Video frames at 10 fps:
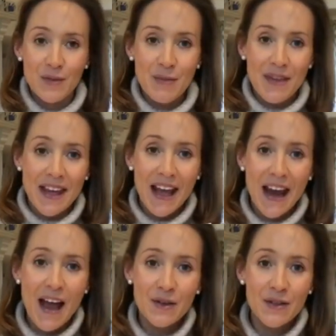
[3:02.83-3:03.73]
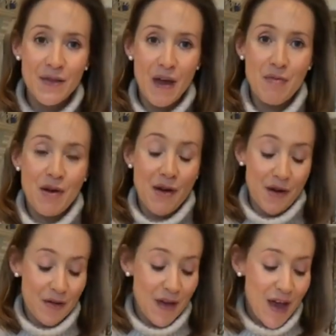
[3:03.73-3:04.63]
So when they get out of their
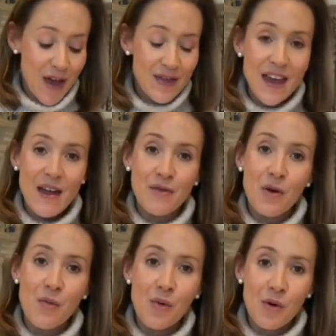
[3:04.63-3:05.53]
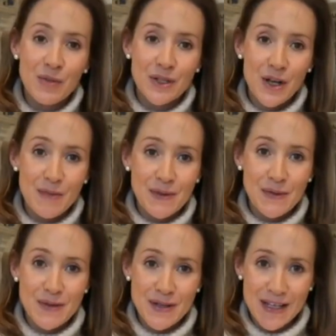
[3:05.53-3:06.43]
bath, they have got warm pyjamas
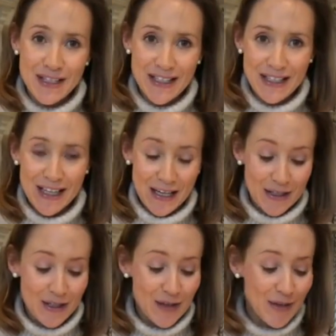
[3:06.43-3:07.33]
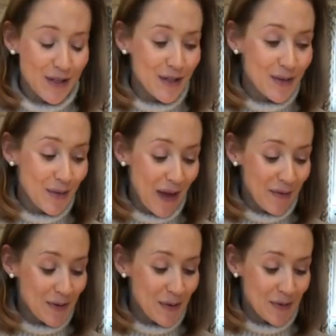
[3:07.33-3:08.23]
or a nightie to get into. So I just thought that
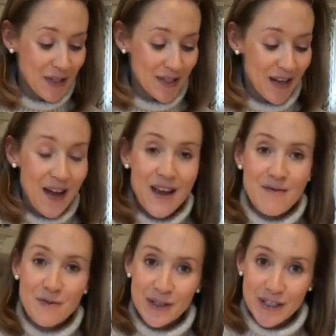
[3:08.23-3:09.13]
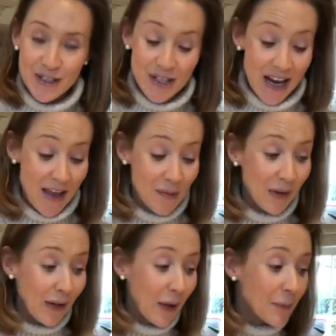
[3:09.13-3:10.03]
was gorgeous. Wanted to share that
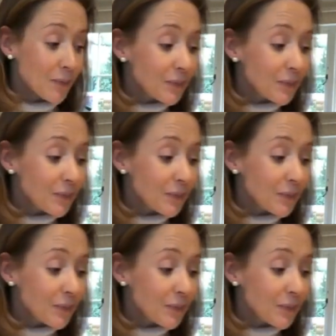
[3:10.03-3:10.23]
with you.